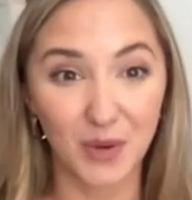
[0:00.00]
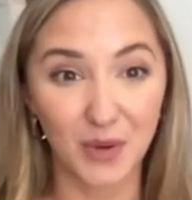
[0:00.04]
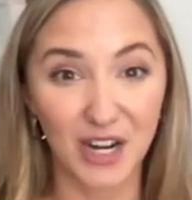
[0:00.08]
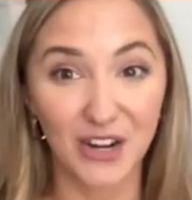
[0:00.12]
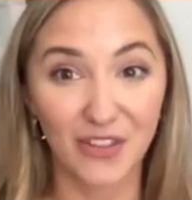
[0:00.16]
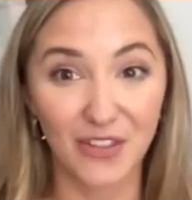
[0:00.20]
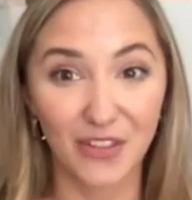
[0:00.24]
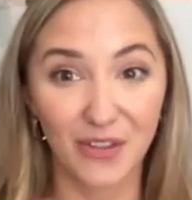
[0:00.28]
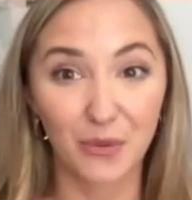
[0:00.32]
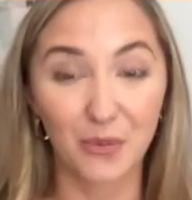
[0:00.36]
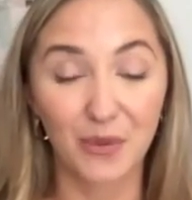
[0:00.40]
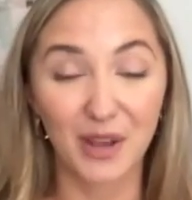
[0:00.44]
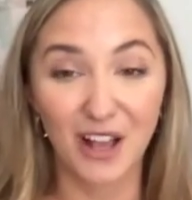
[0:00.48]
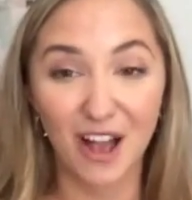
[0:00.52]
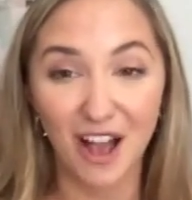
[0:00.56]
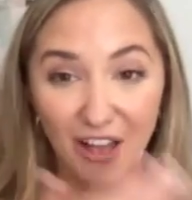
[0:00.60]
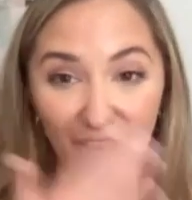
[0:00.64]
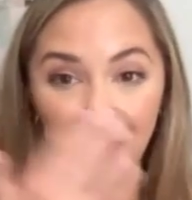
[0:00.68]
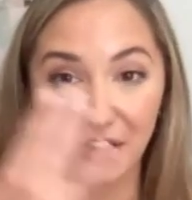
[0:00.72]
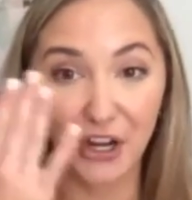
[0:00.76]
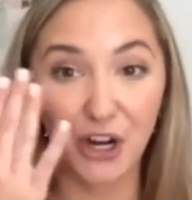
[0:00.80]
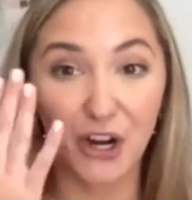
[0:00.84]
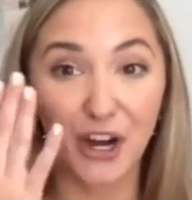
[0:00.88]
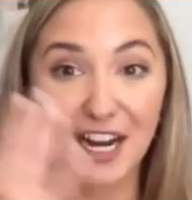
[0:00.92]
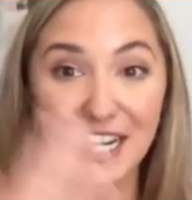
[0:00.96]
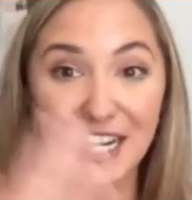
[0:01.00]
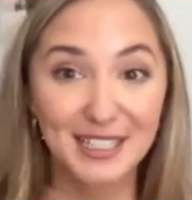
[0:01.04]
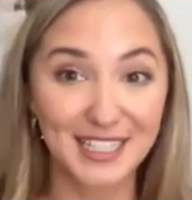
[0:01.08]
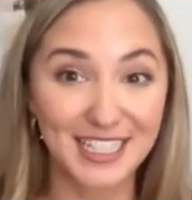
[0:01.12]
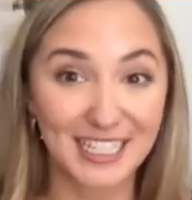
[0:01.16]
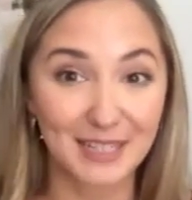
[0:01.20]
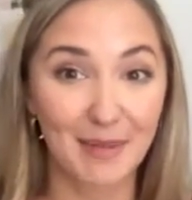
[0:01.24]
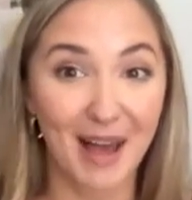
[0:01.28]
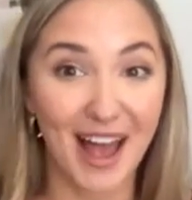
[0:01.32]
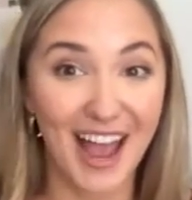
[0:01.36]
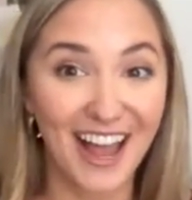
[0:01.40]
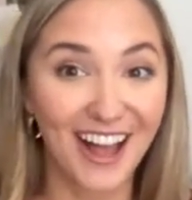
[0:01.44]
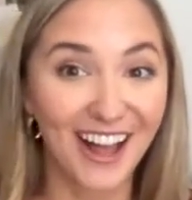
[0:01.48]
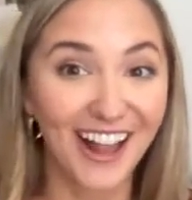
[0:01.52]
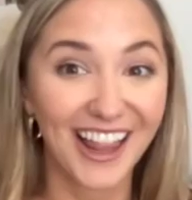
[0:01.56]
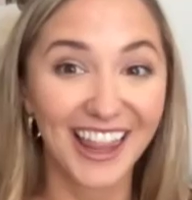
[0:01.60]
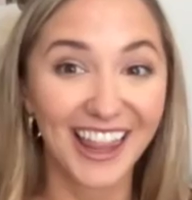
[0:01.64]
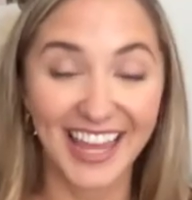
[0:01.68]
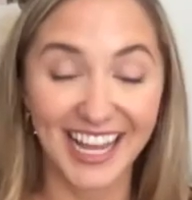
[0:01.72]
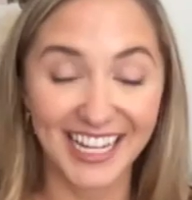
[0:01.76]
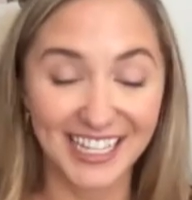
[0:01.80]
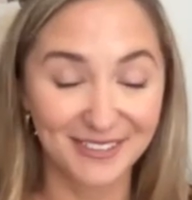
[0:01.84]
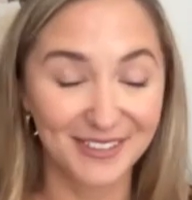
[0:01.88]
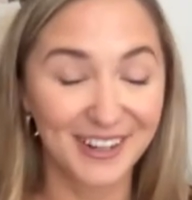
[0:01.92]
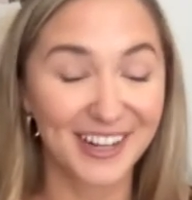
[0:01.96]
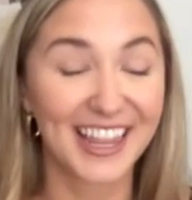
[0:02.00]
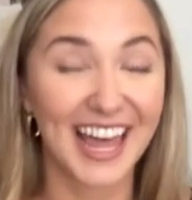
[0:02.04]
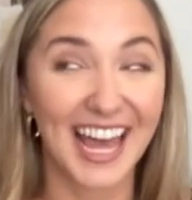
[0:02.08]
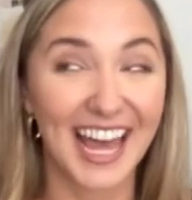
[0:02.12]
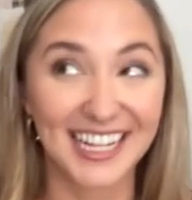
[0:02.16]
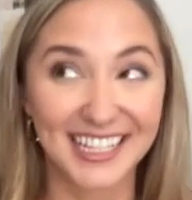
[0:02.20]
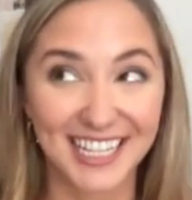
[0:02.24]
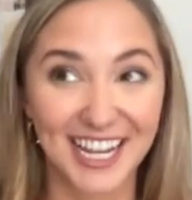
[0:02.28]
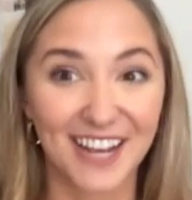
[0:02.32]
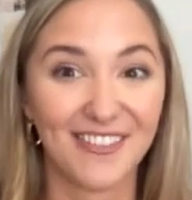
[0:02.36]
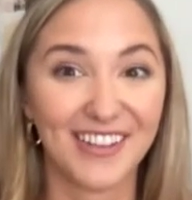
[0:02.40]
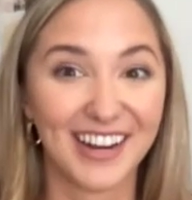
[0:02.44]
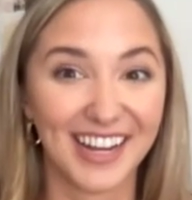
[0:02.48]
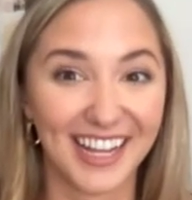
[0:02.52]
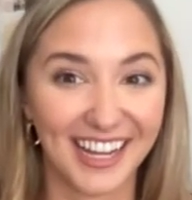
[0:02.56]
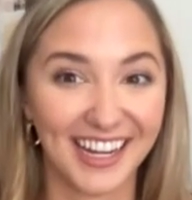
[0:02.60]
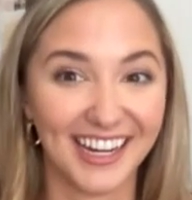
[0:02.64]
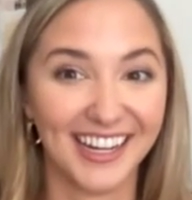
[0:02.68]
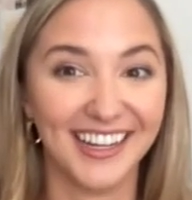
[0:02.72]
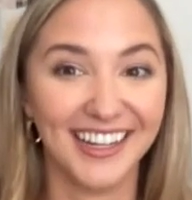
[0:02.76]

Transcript: where the crazy smile. That's where that's coming in.